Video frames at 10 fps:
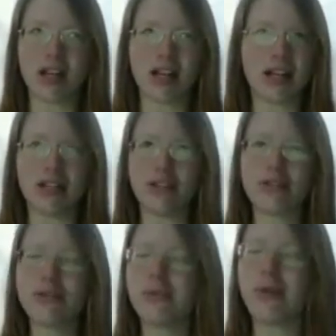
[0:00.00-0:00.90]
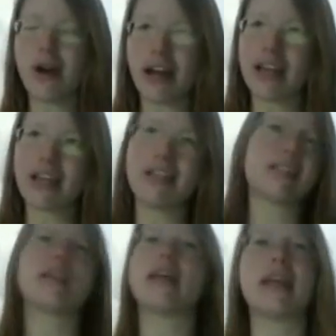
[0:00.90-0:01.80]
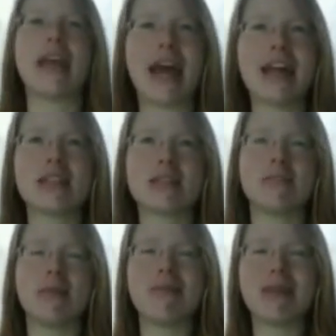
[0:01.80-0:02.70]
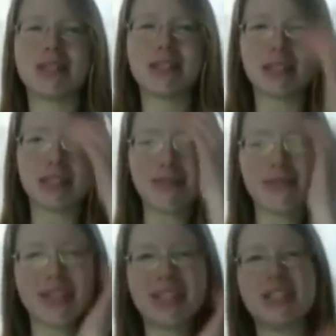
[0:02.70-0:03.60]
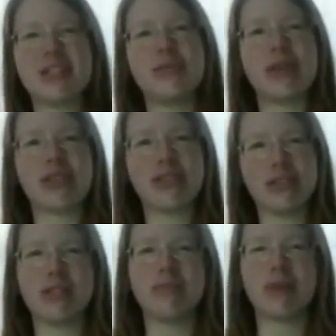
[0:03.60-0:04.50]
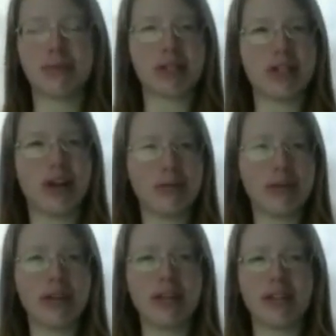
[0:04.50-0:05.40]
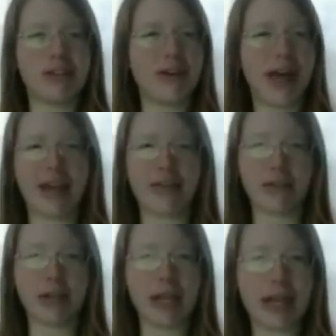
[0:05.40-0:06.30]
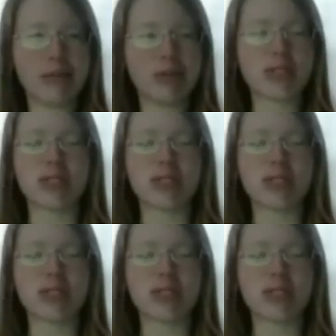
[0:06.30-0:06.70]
I don't know why I just like cats. Maybe it's something to do with Lucy Maud Montgomery, Anne of Green Gables,